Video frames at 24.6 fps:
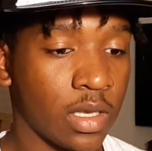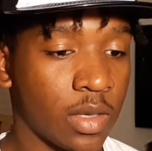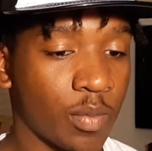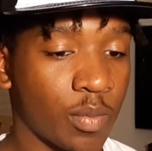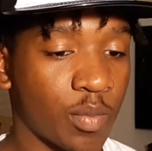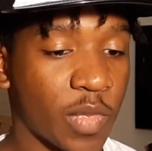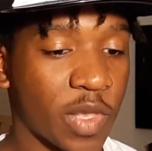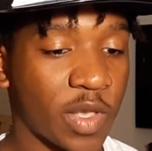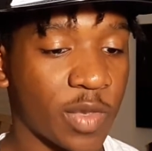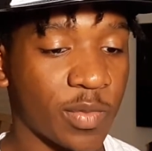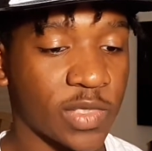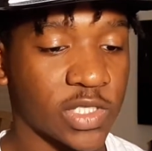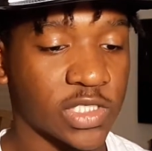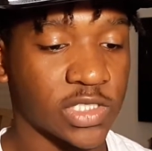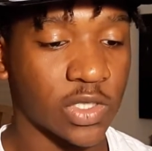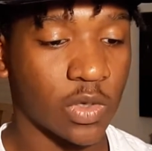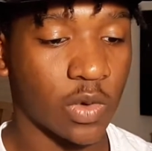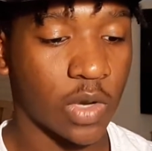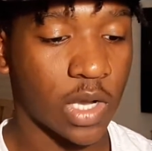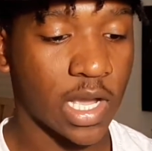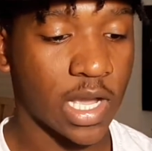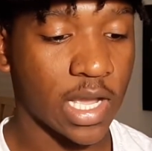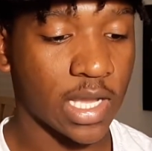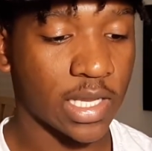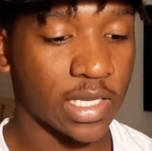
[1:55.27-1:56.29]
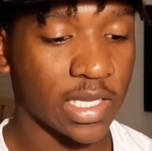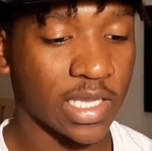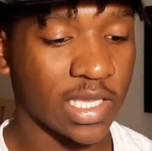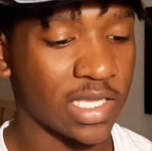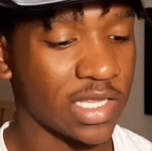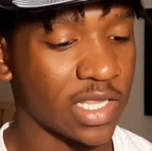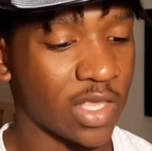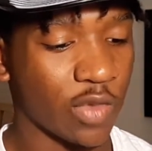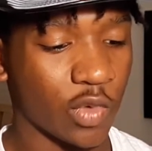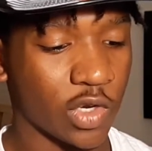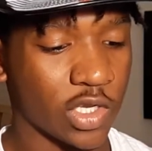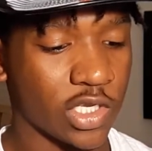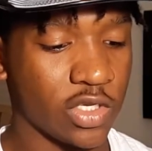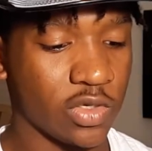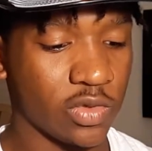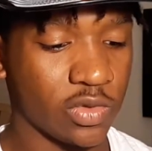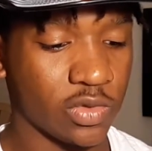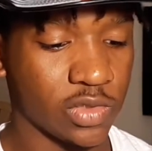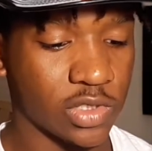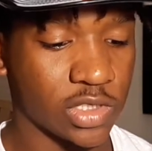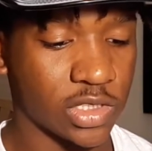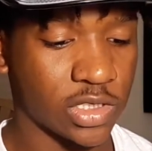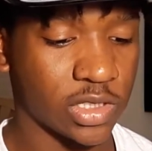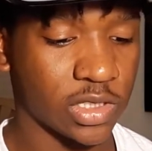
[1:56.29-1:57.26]
make me so hot, and they were
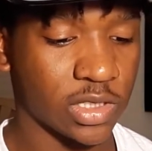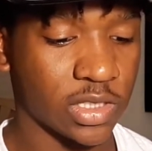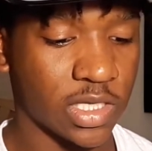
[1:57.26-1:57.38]
huge.